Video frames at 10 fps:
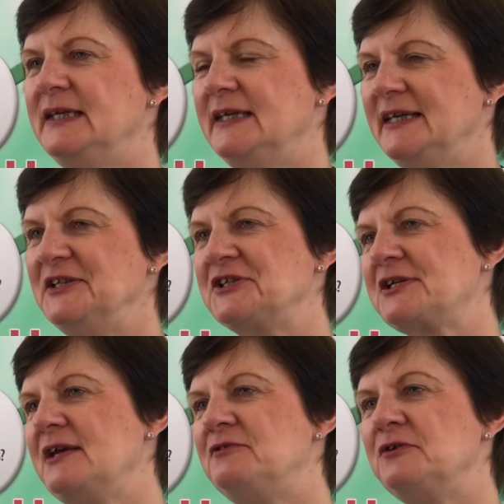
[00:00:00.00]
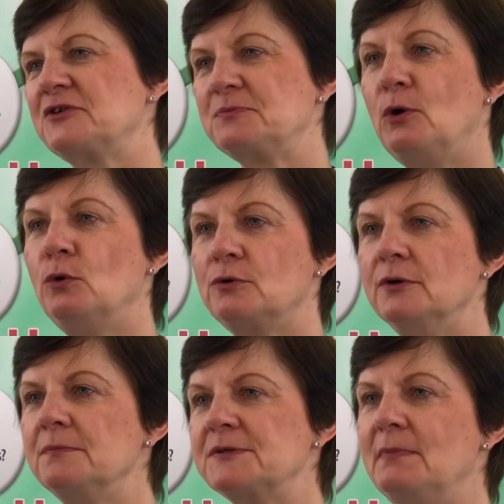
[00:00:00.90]
In the safety of small
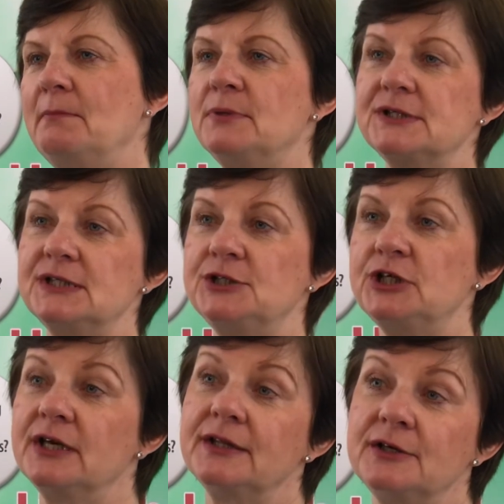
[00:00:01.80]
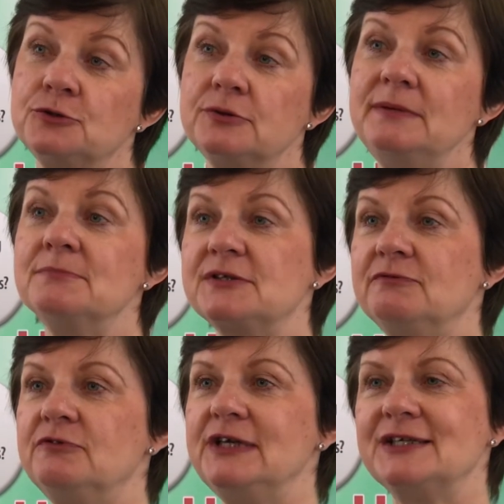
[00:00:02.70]
groups, members can share their dreams and
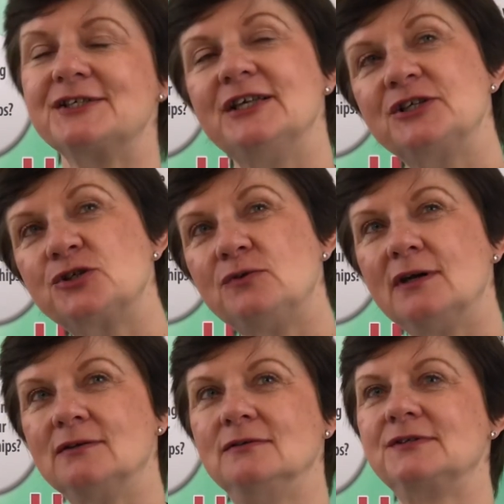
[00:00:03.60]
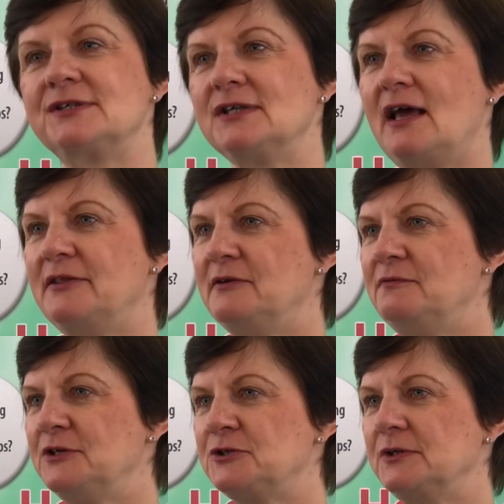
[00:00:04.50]
fears, their struggles and their
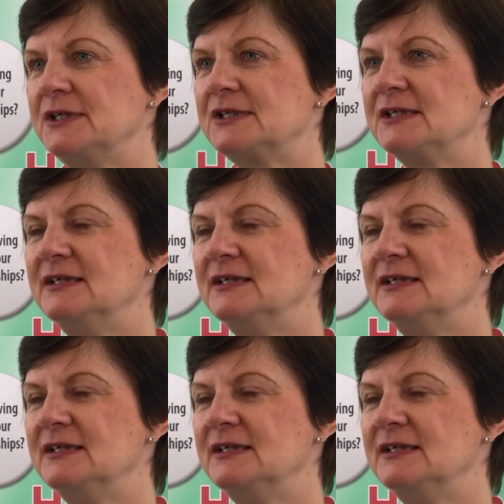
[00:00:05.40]
victories.